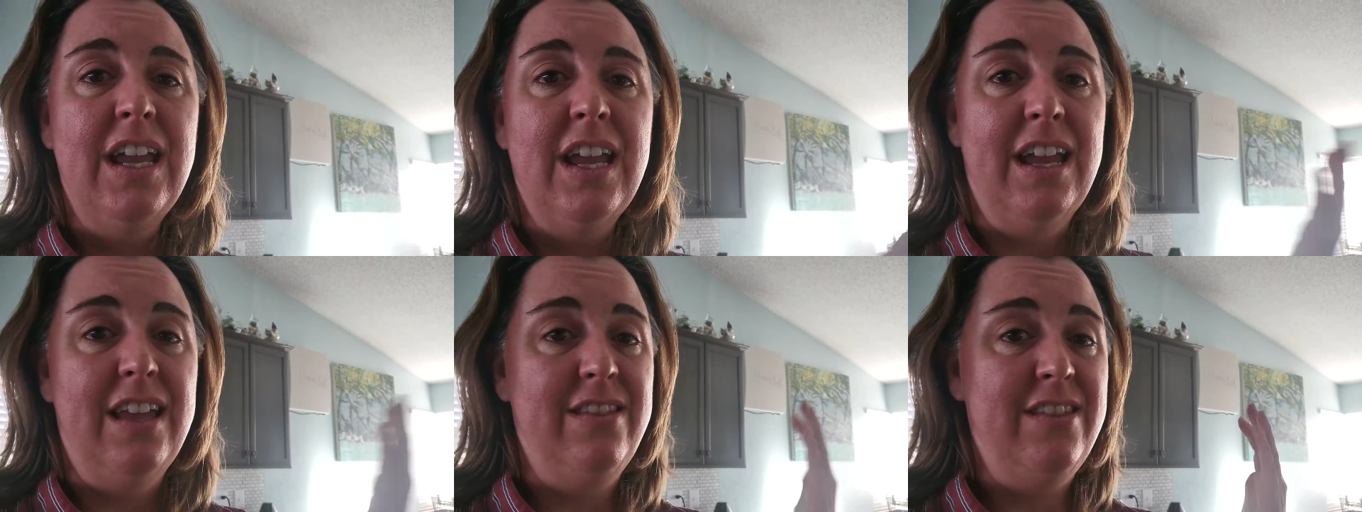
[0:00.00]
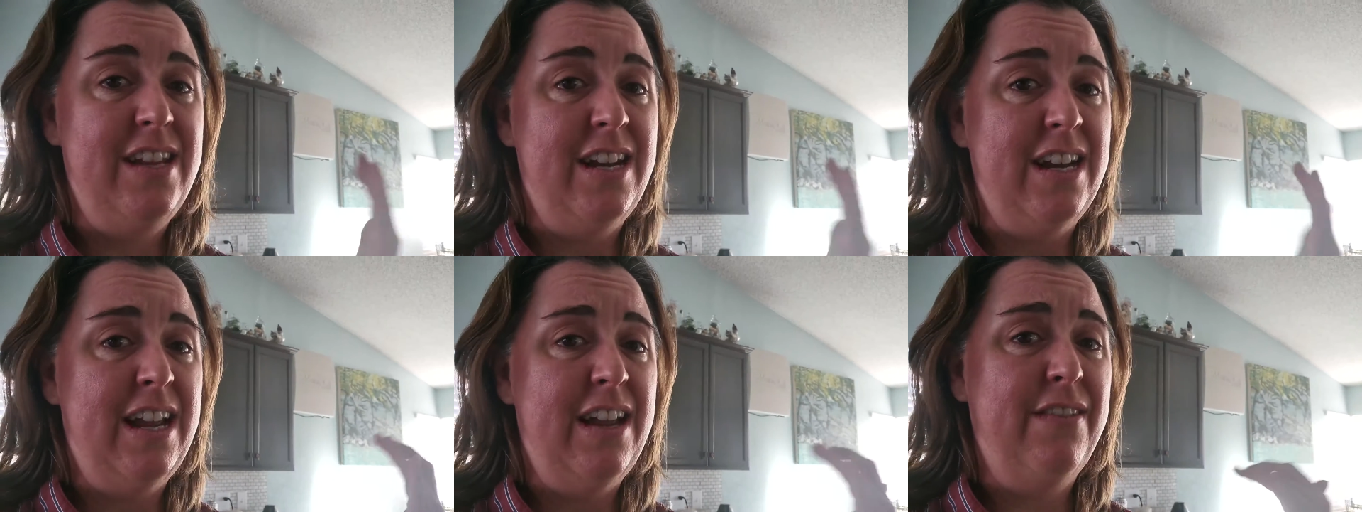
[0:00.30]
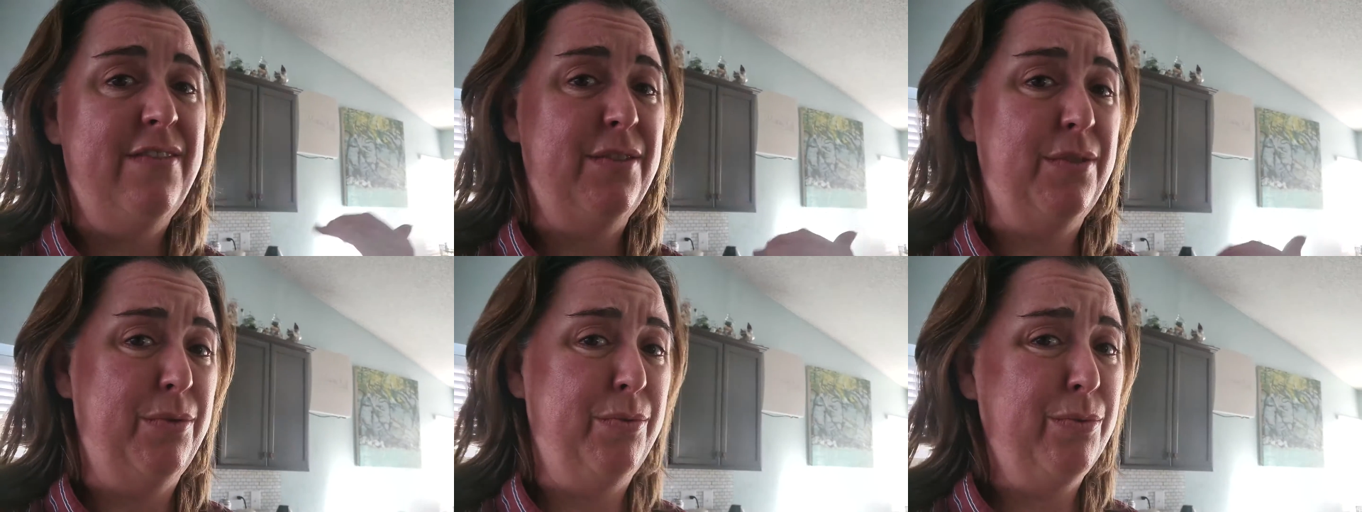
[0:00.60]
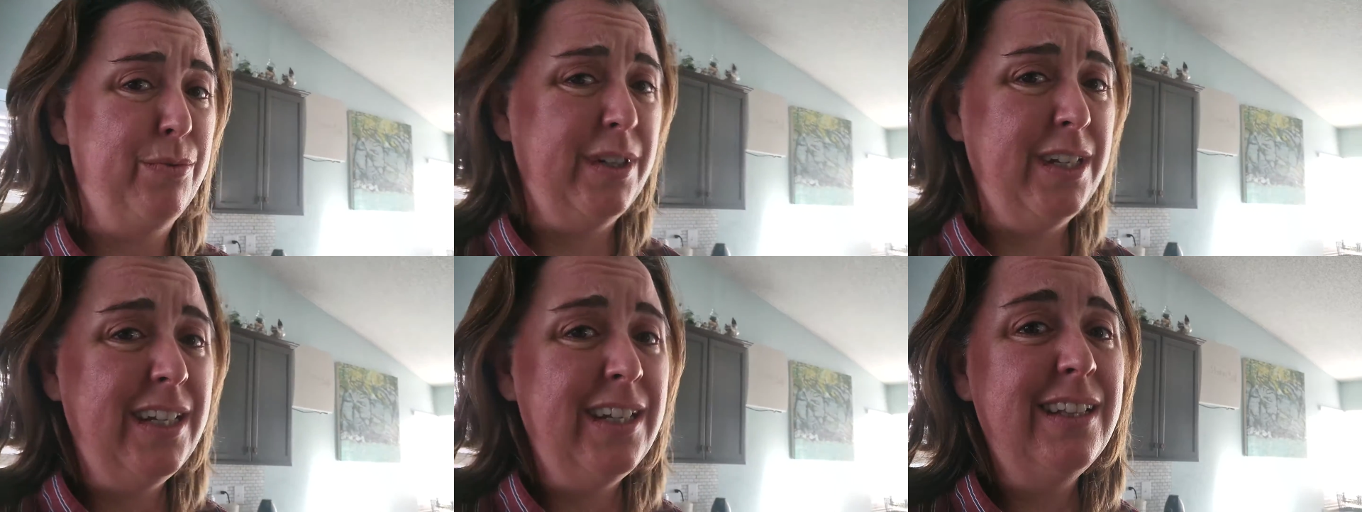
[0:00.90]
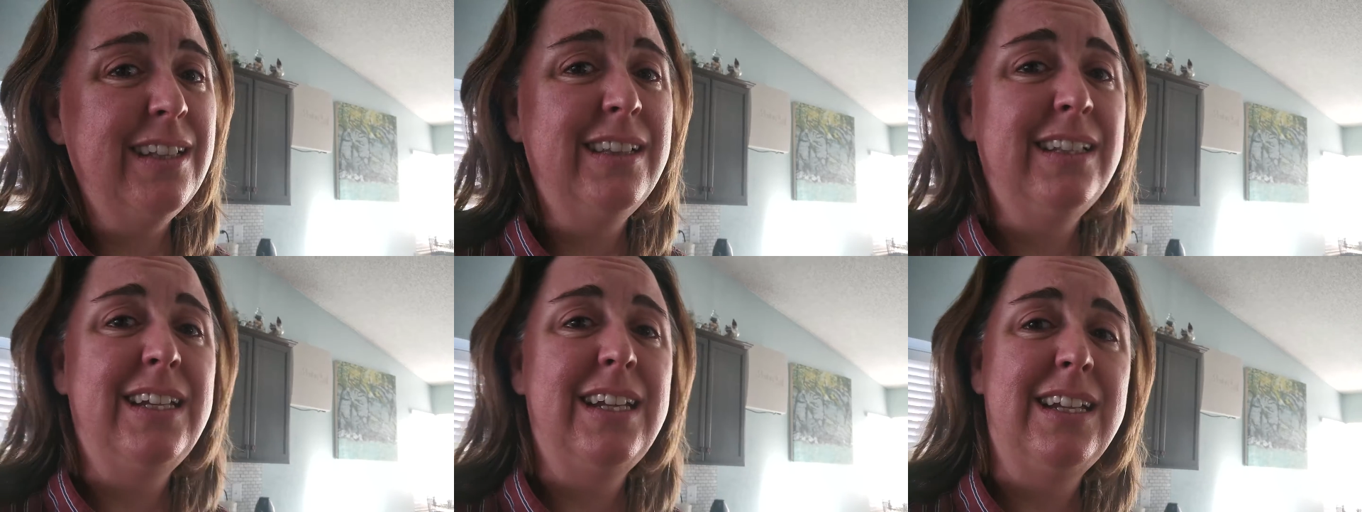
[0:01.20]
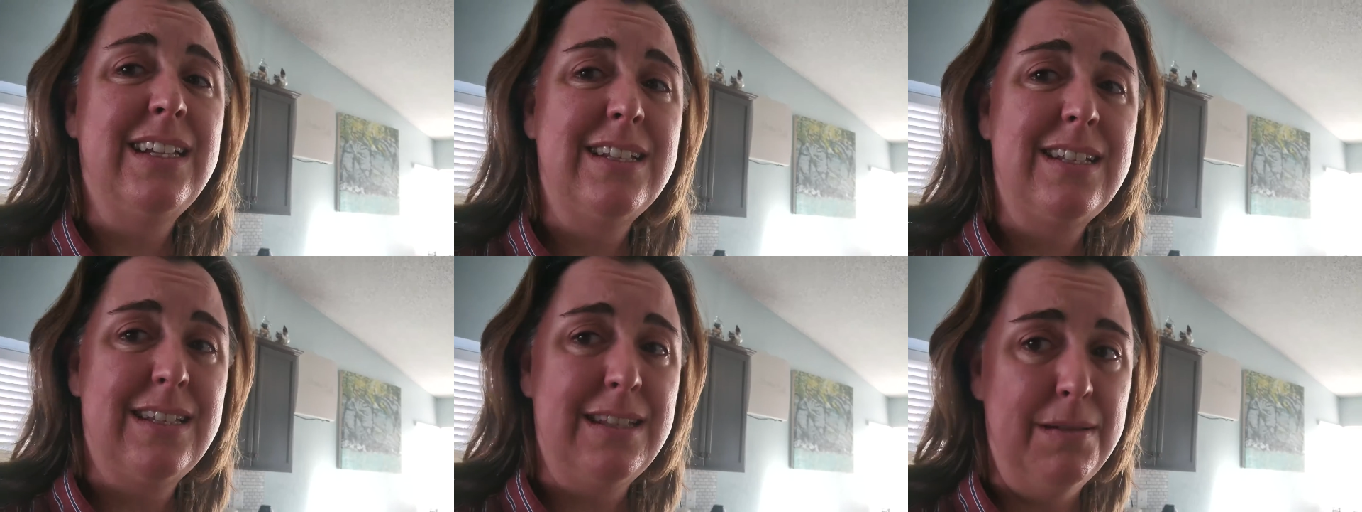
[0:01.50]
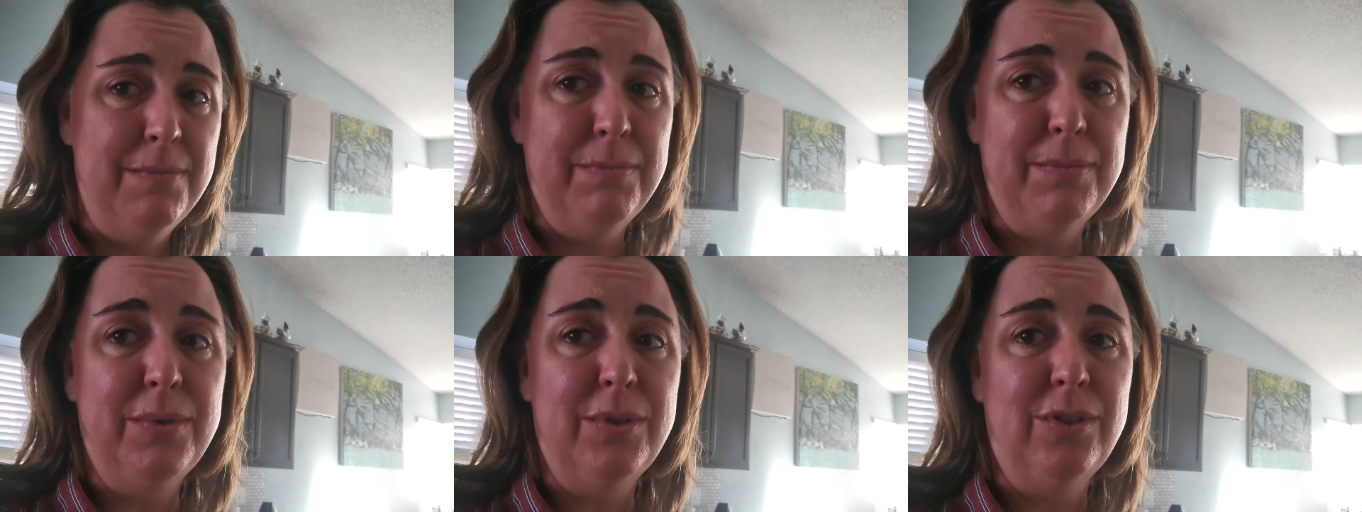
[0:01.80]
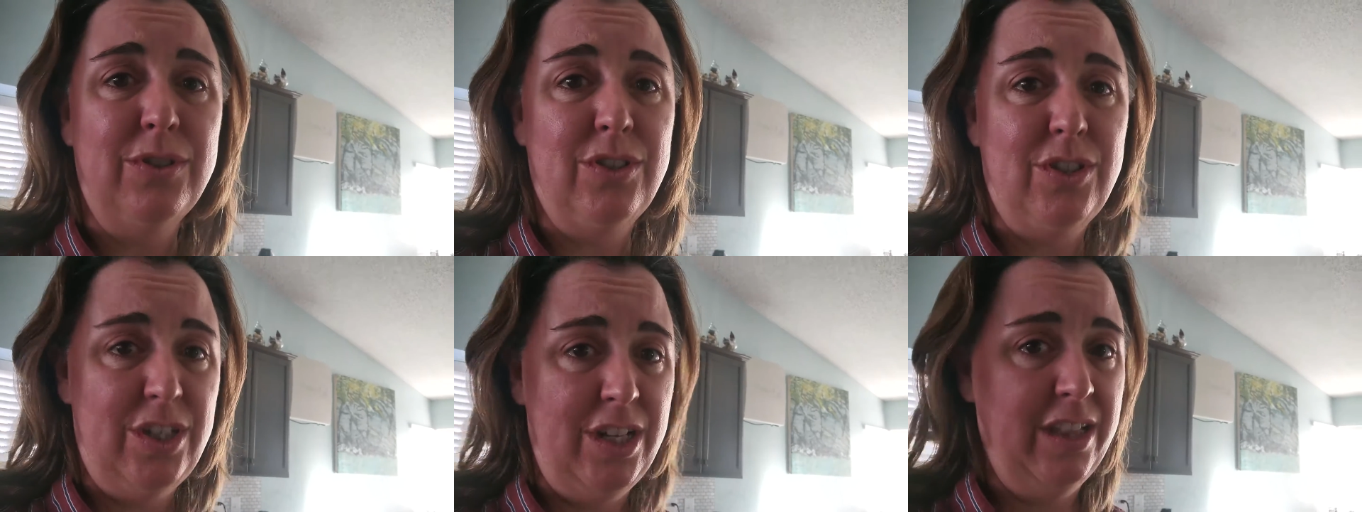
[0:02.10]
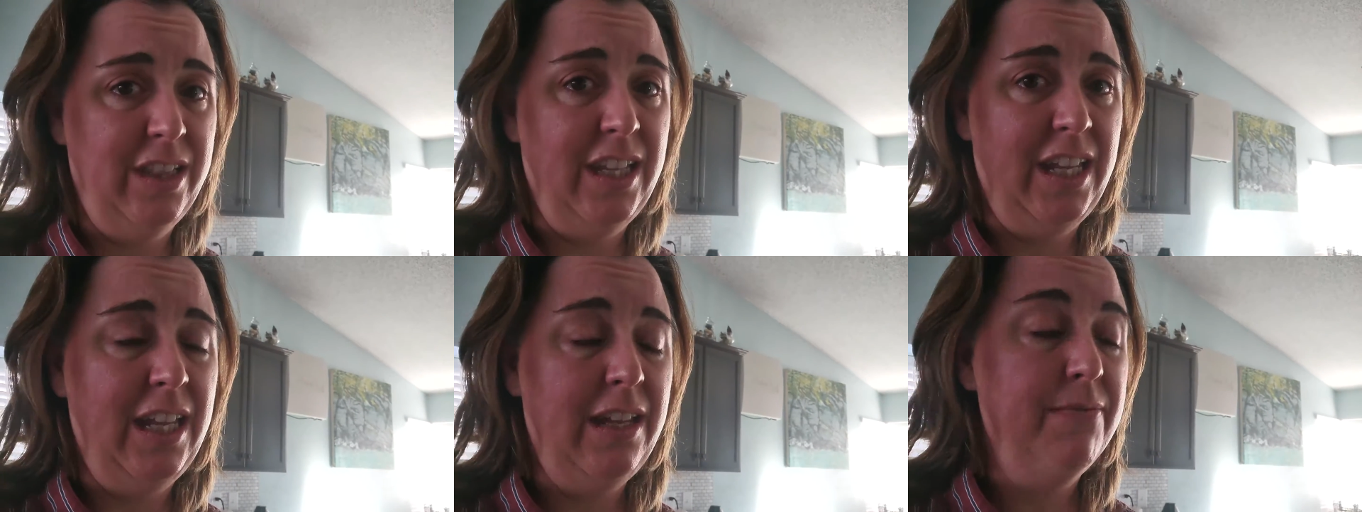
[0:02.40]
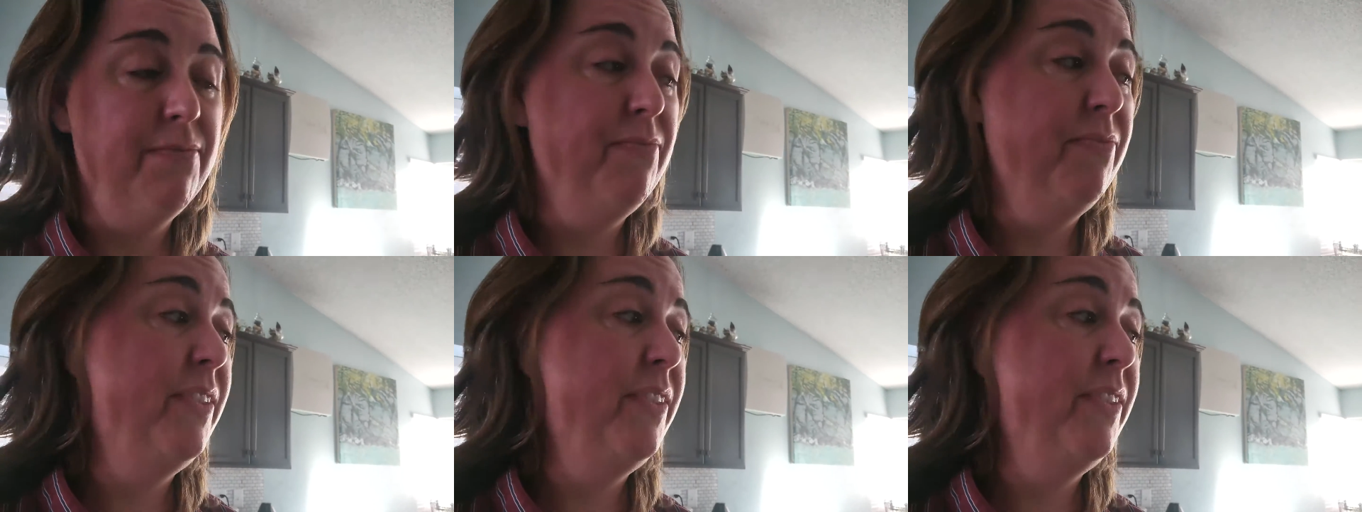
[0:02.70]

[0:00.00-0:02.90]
and then I have a really simple chili.